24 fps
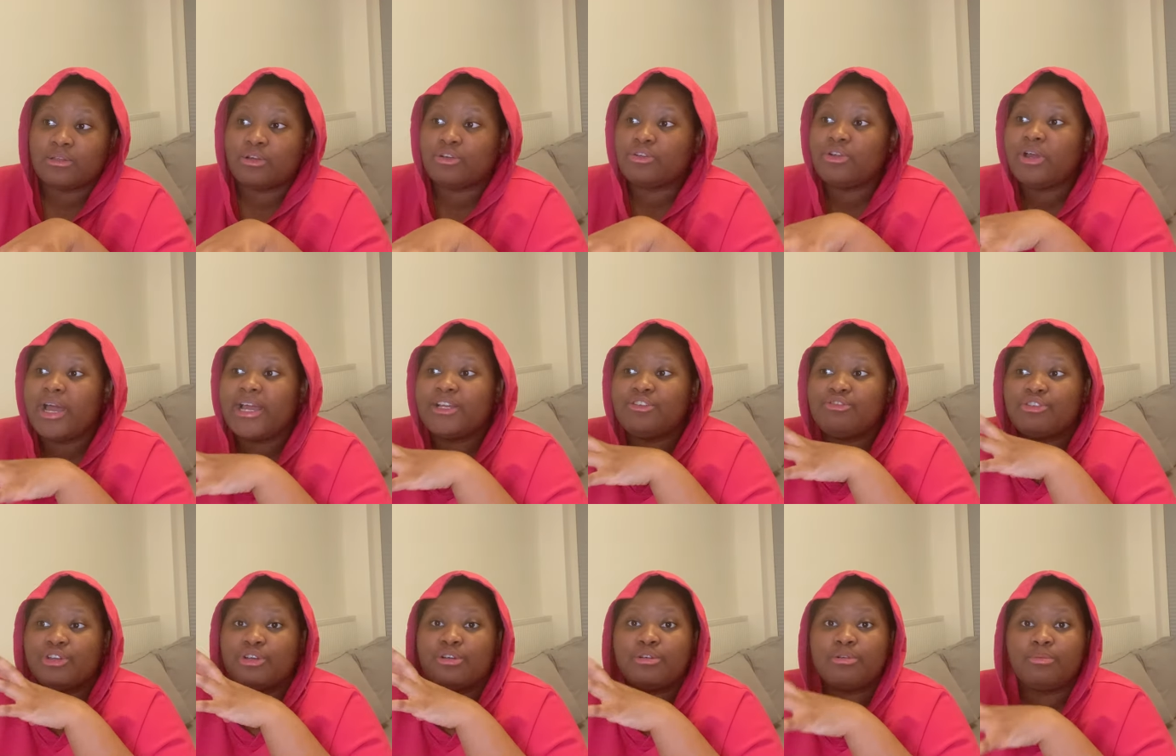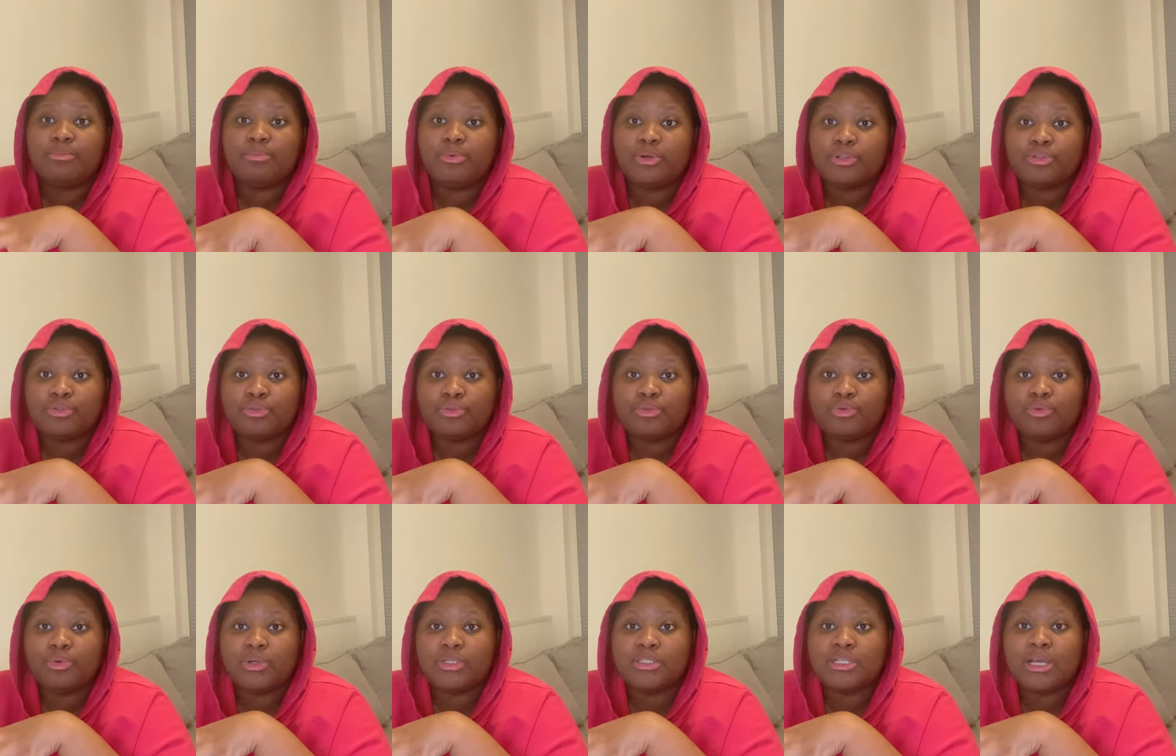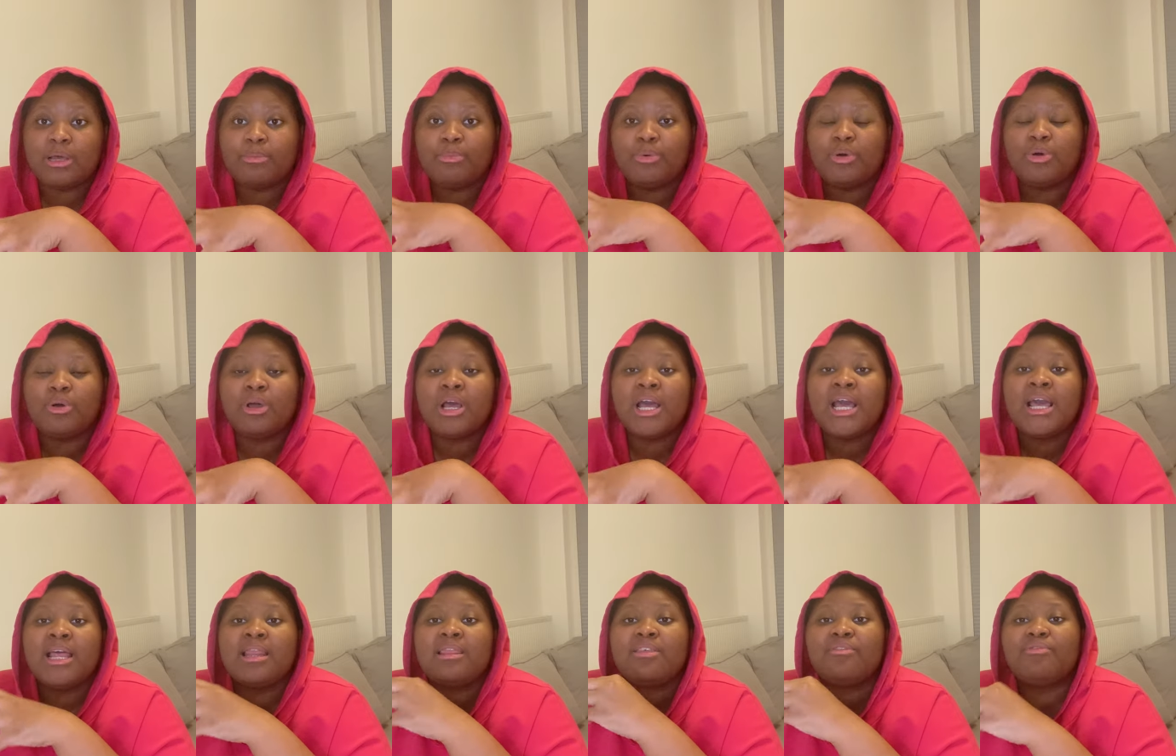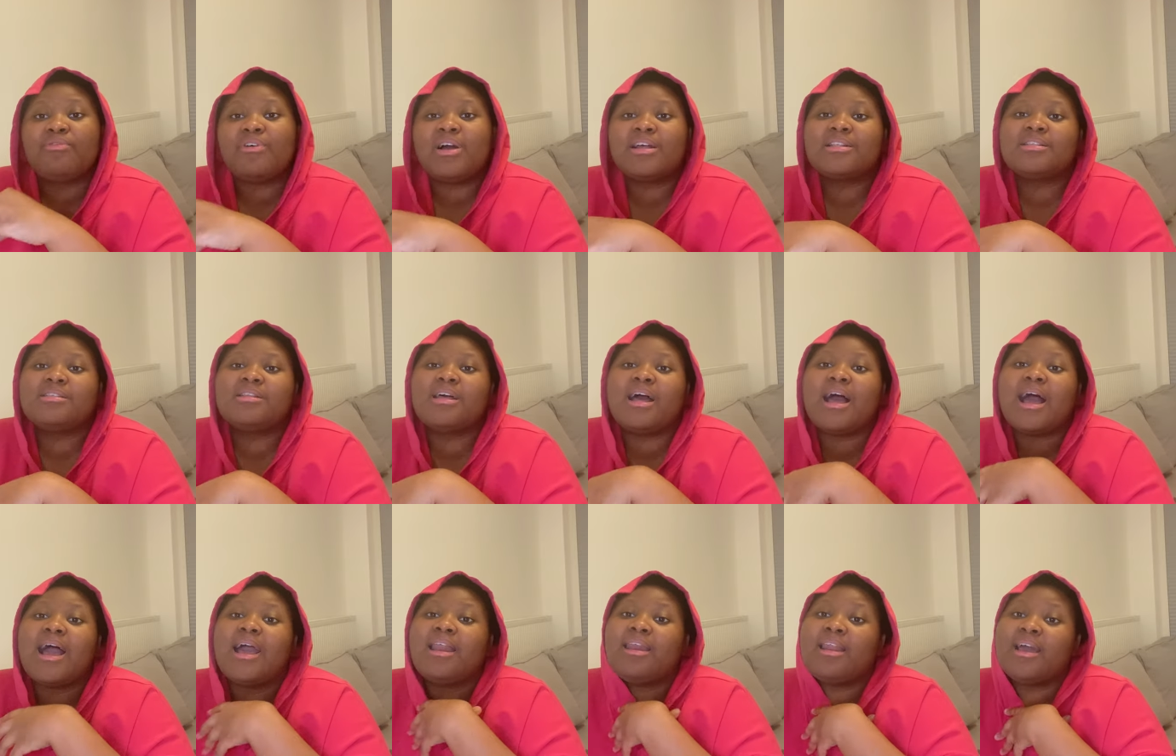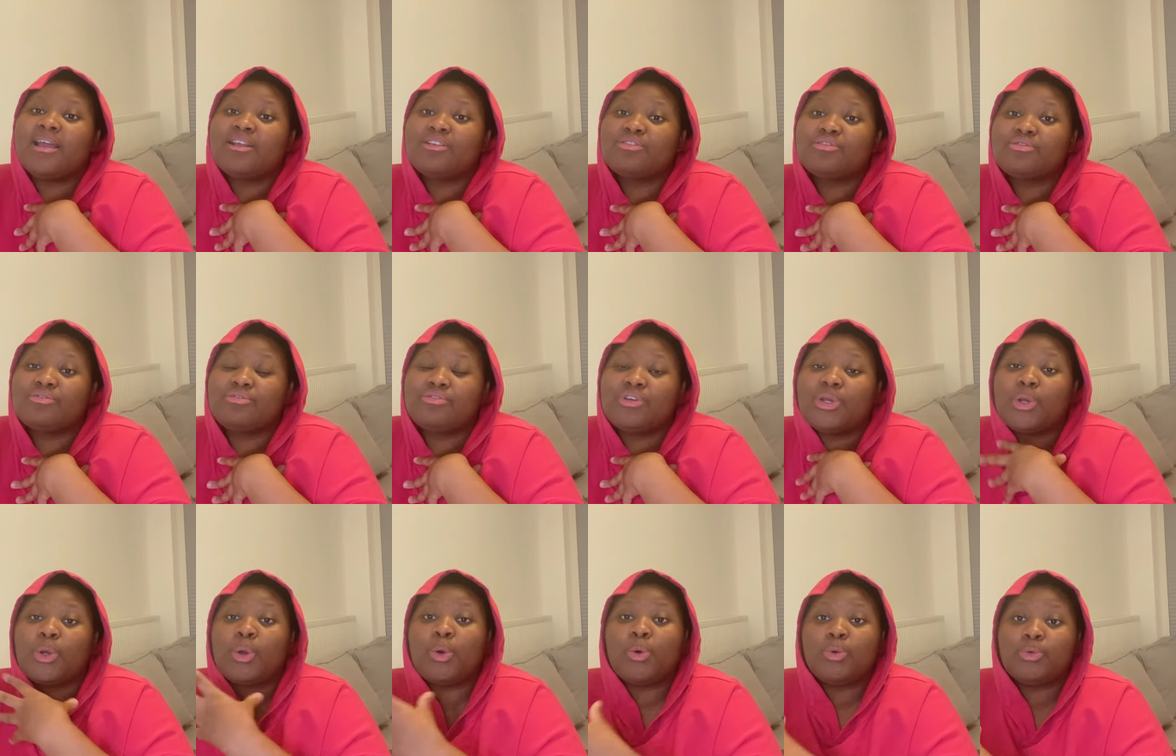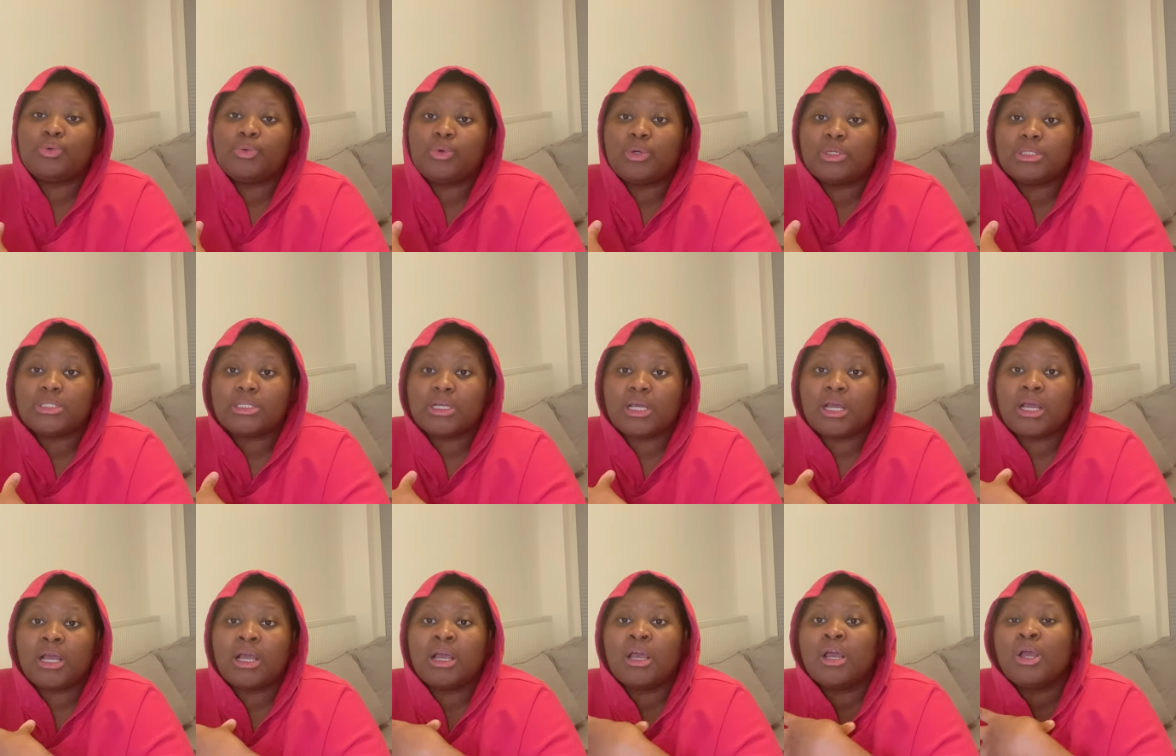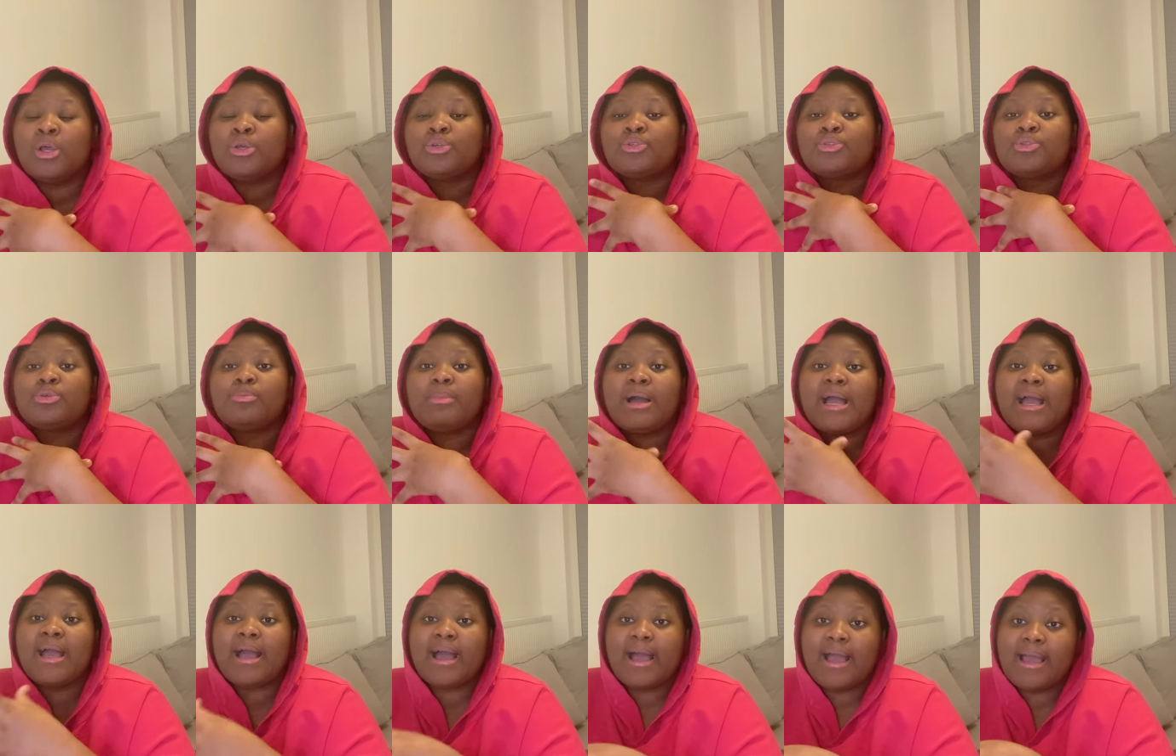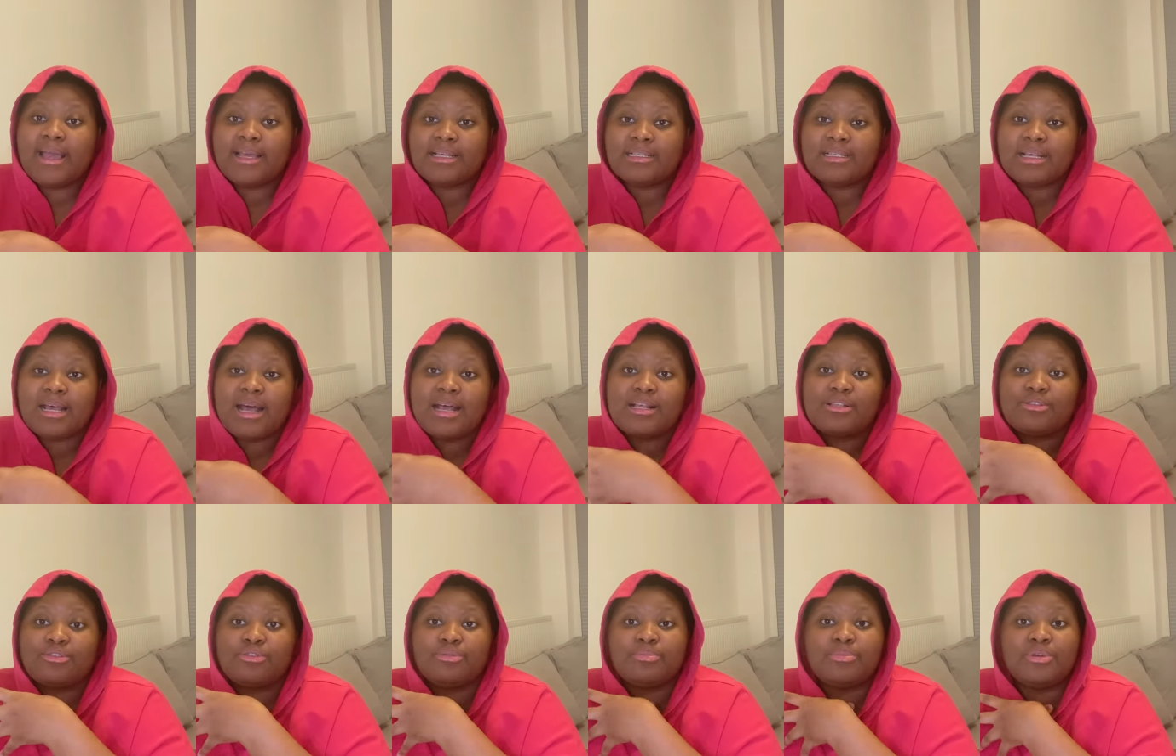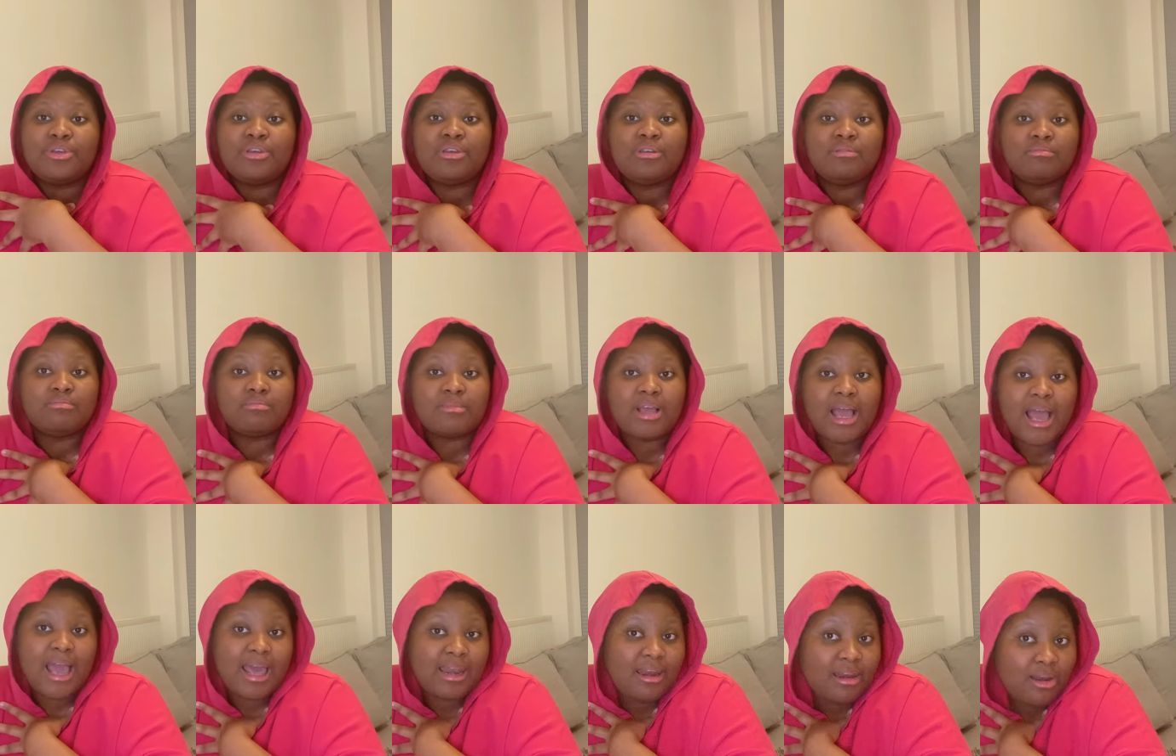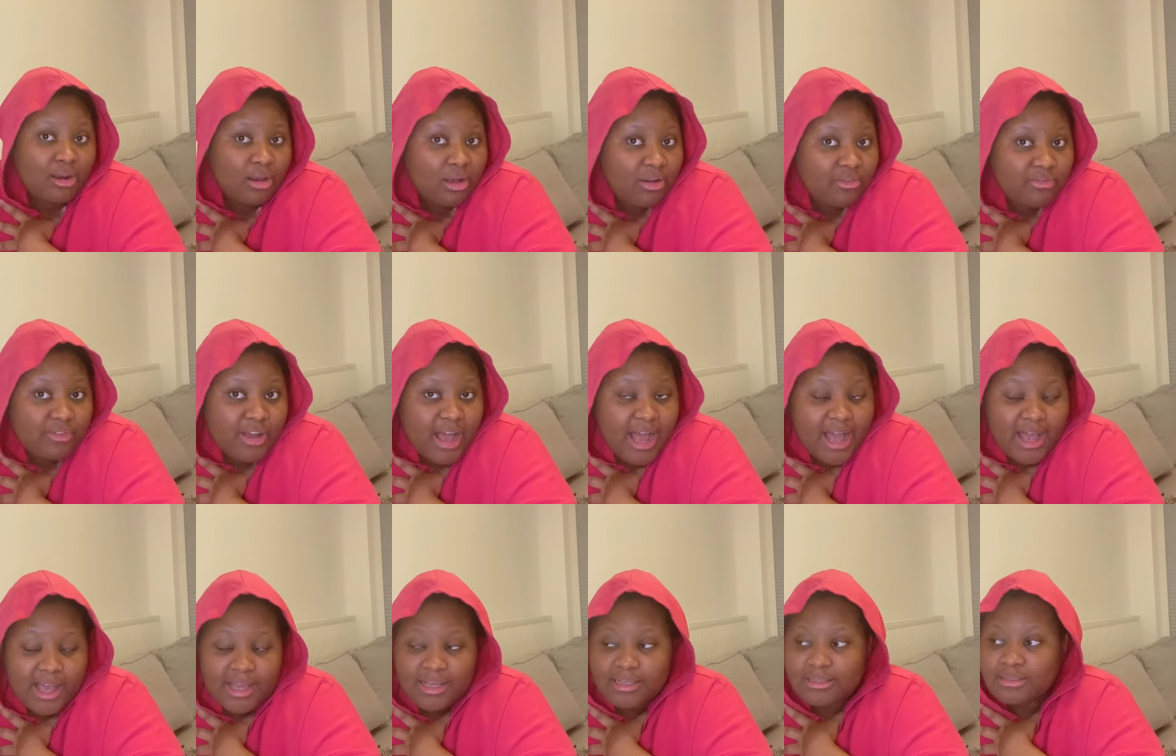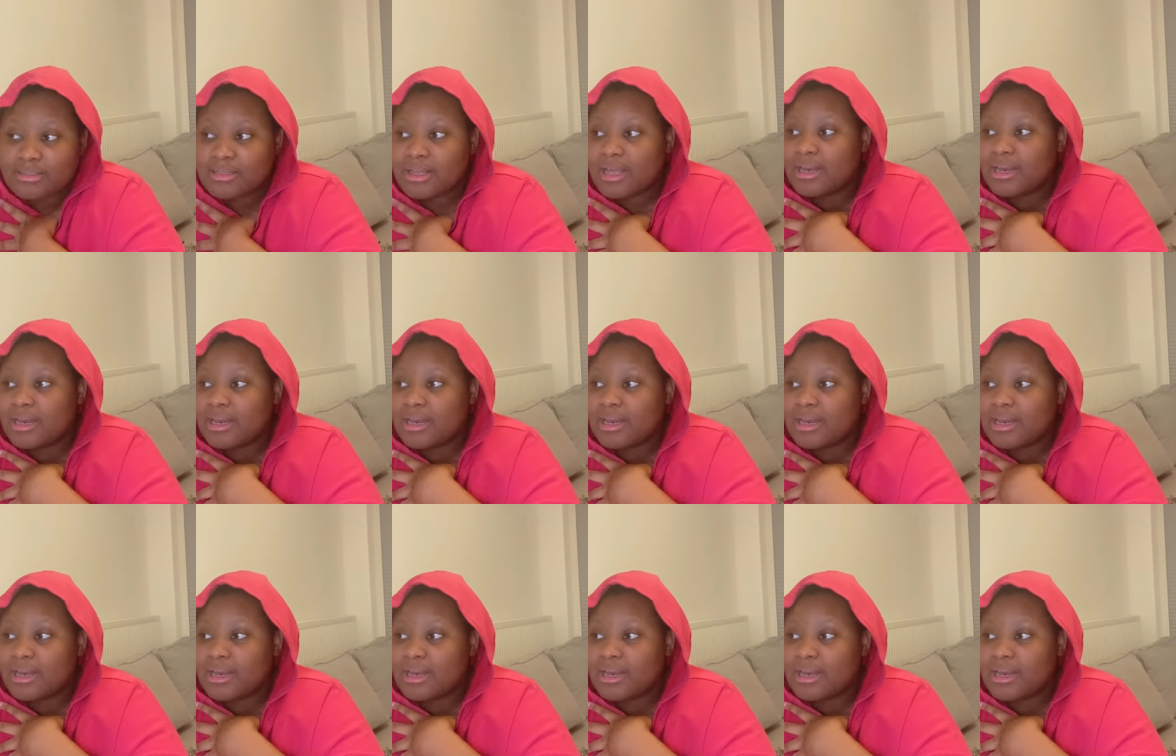Although I drink bottled water, but the fact that I like to drink cold water, so my eyes has to be, I love eyes.